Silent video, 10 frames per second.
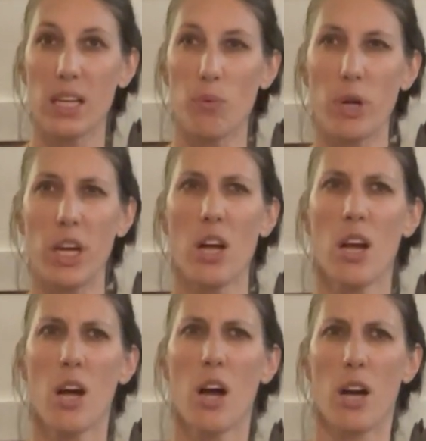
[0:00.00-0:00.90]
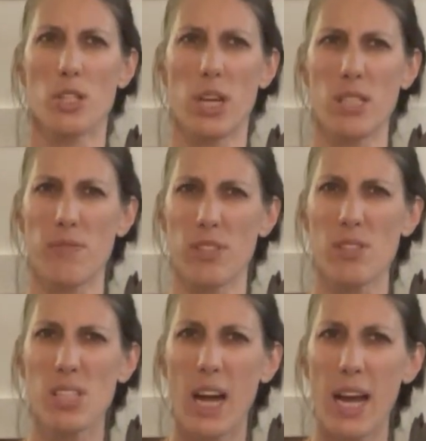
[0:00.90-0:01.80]
And when our chest feels
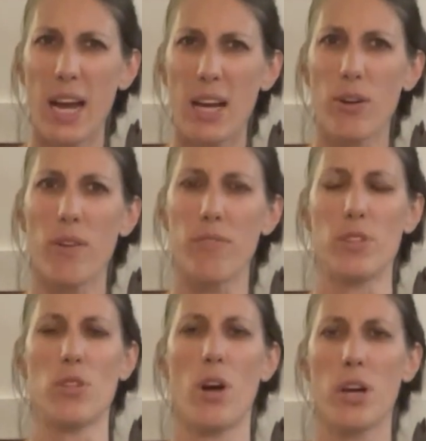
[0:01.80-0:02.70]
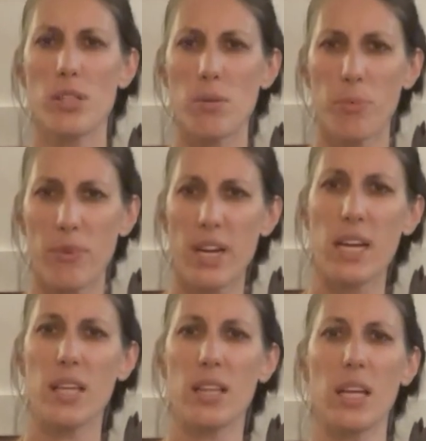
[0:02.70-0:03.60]
tight or it feels hard to
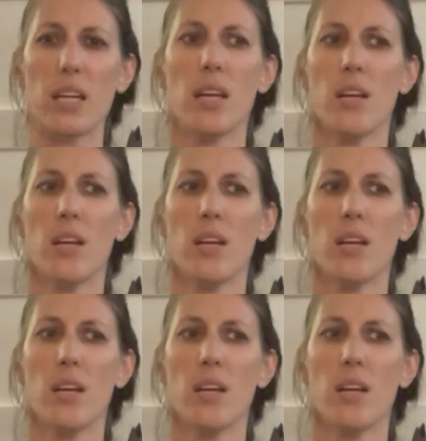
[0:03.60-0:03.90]
breathe, like